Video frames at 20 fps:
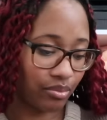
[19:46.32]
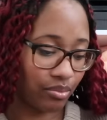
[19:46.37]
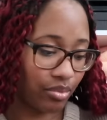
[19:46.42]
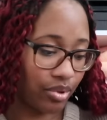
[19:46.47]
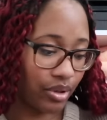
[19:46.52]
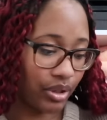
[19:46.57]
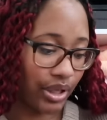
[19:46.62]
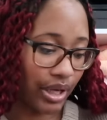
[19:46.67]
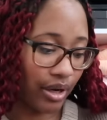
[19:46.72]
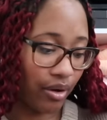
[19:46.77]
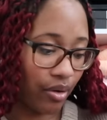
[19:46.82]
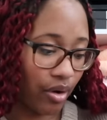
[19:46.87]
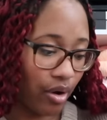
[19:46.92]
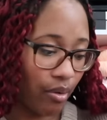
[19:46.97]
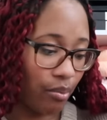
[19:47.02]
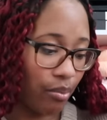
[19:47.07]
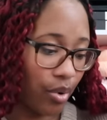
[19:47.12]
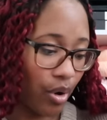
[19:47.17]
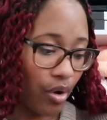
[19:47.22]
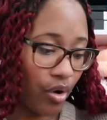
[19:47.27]
pull out a
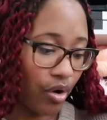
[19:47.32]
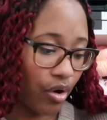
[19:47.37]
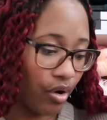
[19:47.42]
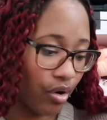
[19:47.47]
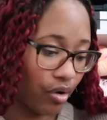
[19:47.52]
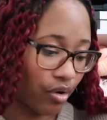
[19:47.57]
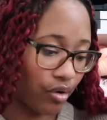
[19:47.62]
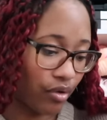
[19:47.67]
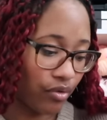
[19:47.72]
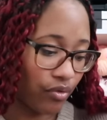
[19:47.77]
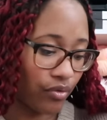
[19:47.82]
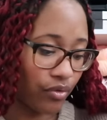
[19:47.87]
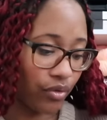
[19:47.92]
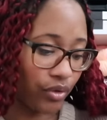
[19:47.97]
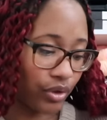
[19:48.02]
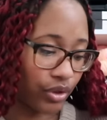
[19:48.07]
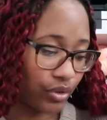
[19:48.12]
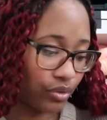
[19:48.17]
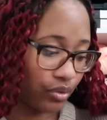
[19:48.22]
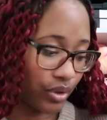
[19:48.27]
ball
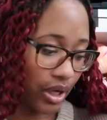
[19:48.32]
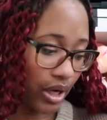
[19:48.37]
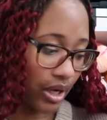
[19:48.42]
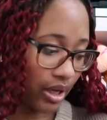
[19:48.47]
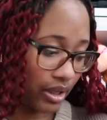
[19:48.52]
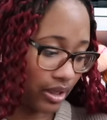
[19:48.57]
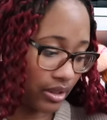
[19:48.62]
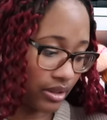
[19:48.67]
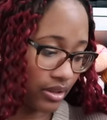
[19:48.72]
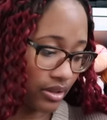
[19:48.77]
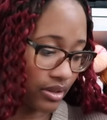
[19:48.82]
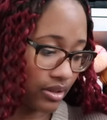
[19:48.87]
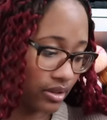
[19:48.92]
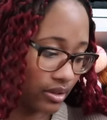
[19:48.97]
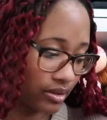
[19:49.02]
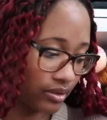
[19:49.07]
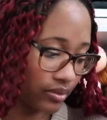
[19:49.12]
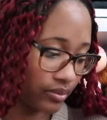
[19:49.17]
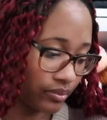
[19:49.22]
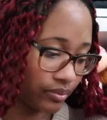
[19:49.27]
for you guys.
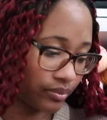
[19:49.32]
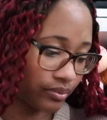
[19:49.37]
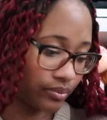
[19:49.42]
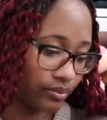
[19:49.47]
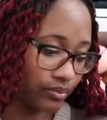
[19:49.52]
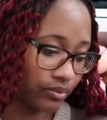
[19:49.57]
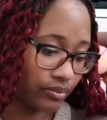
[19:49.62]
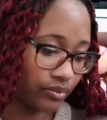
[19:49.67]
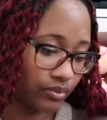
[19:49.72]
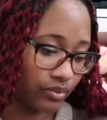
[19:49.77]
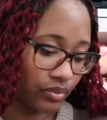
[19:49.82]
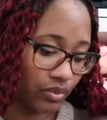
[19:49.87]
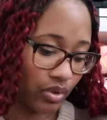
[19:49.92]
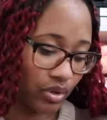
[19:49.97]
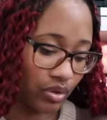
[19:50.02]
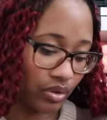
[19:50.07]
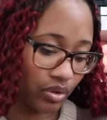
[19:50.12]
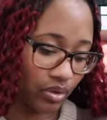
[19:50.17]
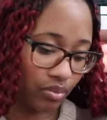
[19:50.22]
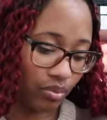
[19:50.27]

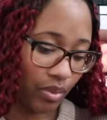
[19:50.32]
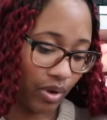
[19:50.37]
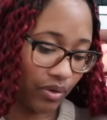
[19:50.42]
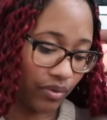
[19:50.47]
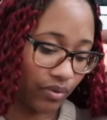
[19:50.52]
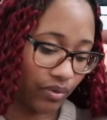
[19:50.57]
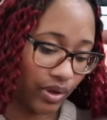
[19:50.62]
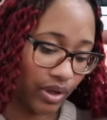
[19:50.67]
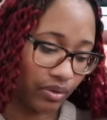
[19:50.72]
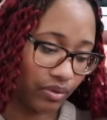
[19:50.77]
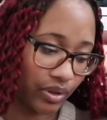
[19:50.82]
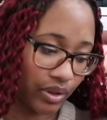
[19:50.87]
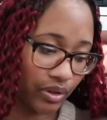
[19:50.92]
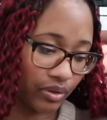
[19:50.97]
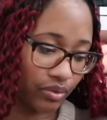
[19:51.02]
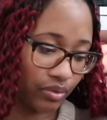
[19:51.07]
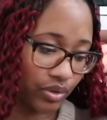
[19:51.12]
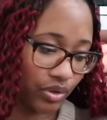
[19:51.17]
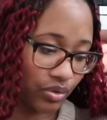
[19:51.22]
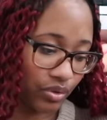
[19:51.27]
My
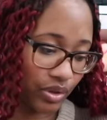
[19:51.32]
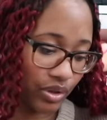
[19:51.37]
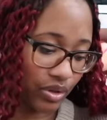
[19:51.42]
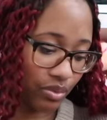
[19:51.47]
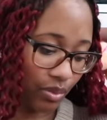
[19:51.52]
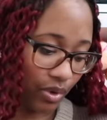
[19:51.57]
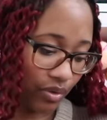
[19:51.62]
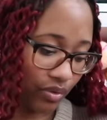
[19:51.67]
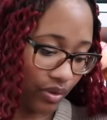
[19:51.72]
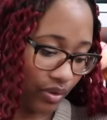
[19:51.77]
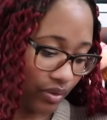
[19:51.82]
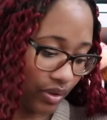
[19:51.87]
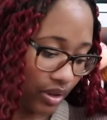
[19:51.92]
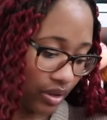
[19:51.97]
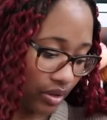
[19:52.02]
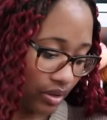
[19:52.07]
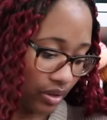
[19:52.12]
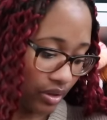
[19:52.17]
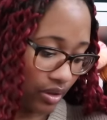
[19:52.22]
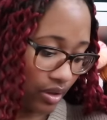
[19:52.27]
favorite, which one is my favorite
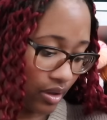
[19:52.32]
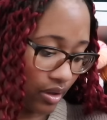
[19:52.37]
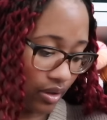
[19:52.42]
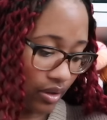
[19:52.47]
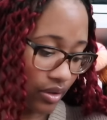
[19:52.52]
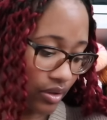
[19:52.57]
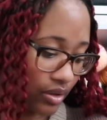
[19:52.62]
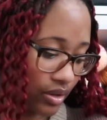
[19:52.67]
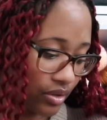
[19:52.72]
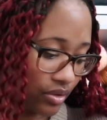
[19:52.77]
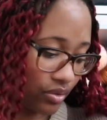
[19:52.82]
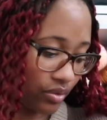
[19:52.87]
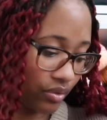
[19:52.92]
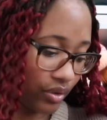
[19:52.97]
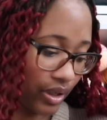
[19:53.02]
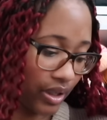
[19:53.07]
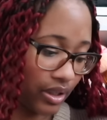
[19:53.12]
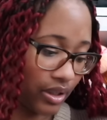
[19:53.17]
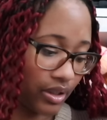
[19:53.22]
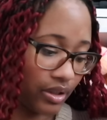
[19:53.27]
color? Oh, this one
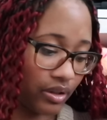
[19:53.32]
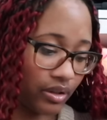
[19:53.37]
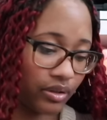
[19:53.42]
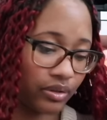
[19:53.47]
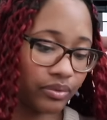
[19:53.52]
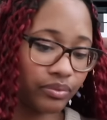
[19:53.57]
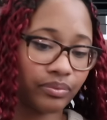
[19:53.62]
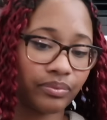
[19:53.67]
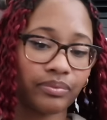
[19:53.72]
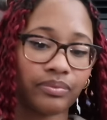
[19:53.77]
right here.